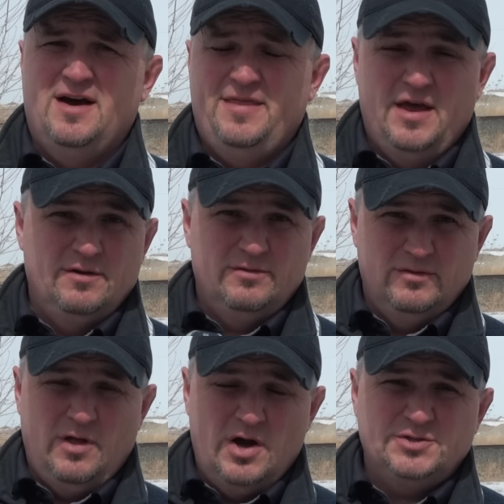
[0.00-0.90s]
and then
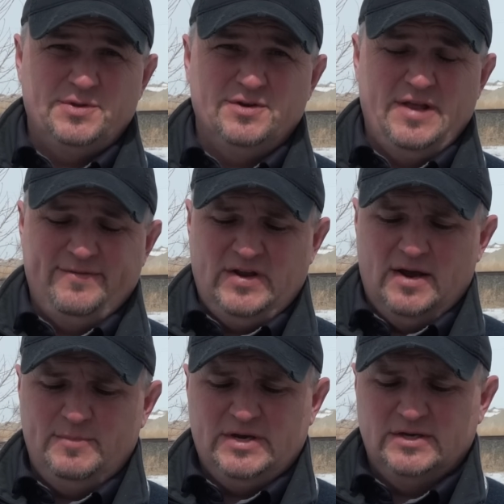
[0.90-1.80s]
launch with your left
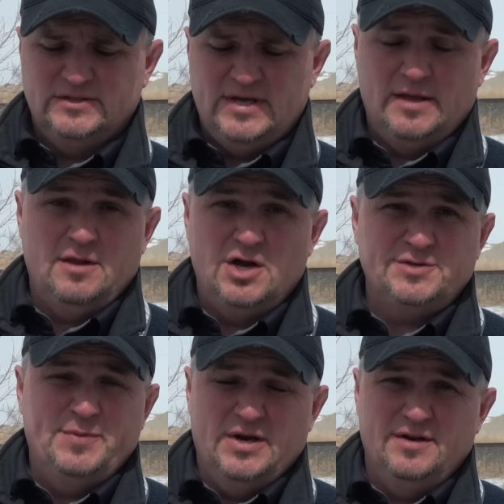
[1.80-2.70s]
hand because that
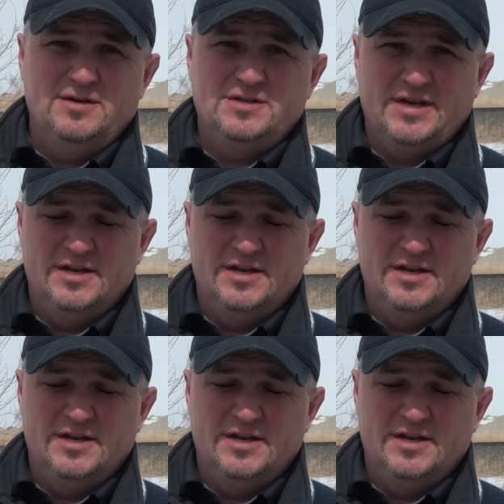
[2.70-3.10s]
launch button to